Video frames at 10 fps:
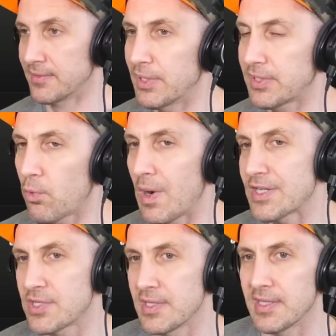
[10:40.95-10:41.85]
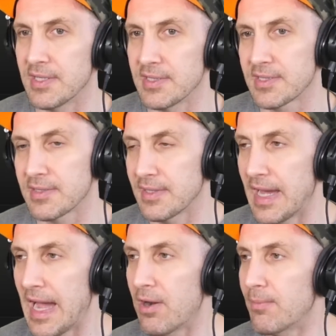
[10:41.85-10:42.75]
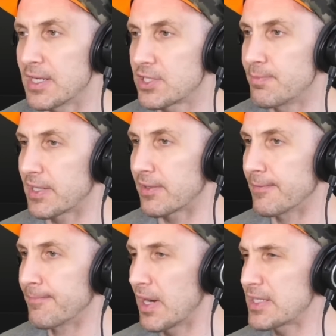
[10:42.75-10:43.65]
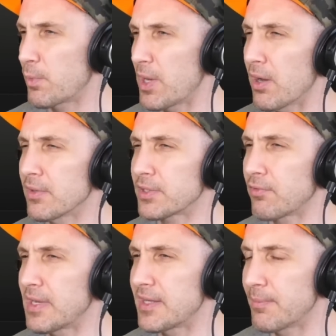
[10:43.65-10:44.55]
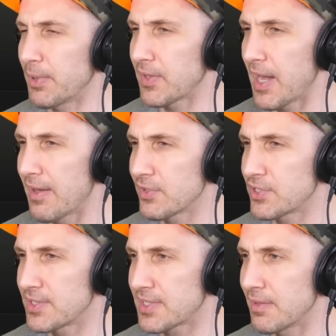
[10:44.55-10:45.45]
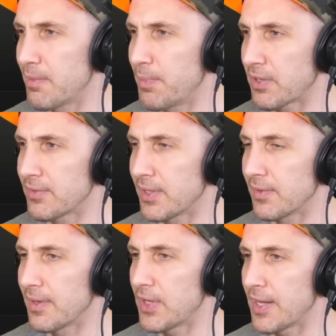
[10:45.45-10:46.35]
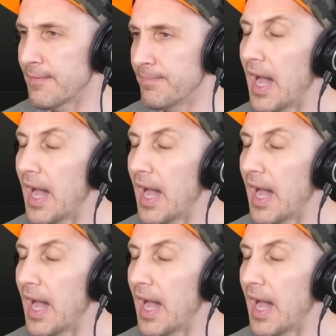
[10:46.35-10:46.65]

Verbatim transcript: But the question is, how much bigger, right? Do we all agree that Billie Eilish is going to be bigger than Olivia?